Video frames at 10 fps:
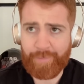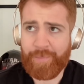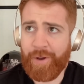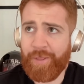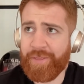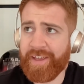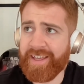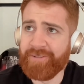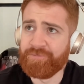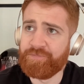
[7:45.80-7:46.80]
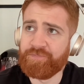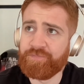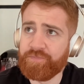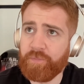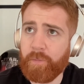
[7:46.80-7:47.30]
But the
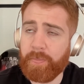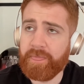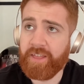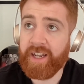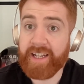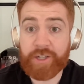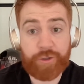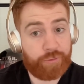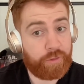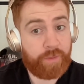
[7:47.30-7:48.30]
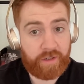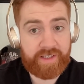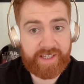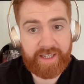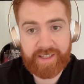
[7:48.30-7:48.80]
literal
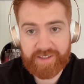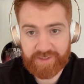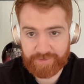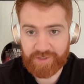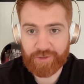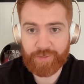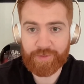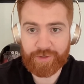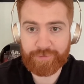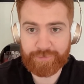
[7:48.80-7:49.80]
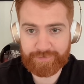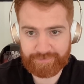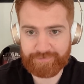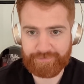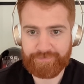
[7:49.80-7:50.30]
politics in terms of
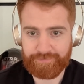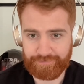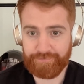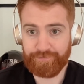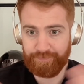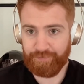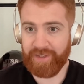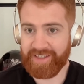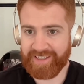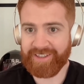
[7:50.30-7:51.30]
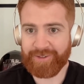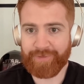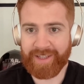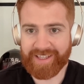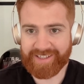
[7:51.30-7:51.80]
it's in the
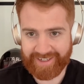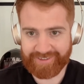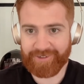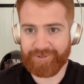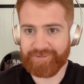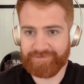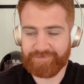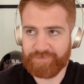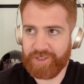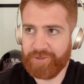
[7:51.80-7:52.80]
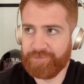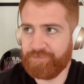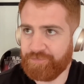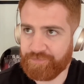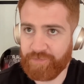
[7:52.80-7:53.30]
defence sector and
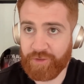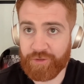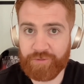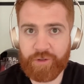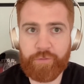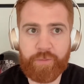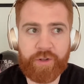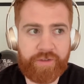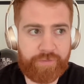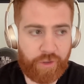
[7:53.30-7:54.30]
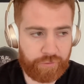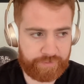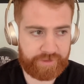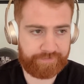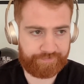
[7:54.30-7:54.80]
with government
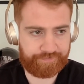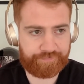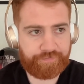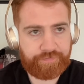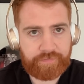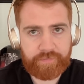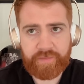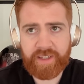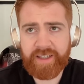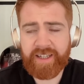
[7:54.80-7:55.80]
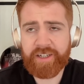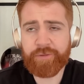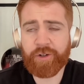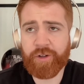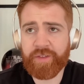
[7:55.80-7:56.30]
involvement, and then
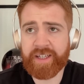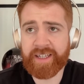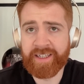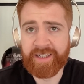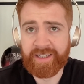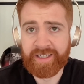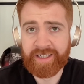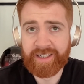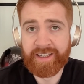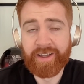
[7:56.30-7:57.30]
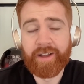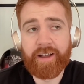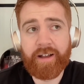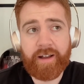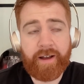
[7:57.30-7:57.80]
you've got the
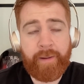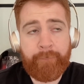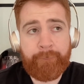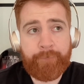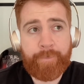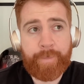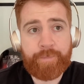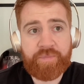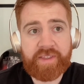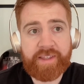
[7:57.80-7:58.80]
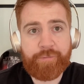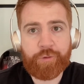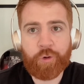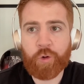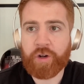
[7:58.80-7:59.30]
um,
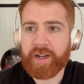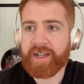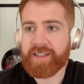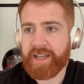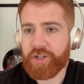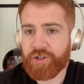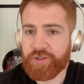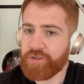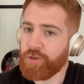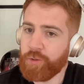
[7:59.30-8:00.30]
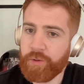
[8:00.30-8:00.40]
different organisations who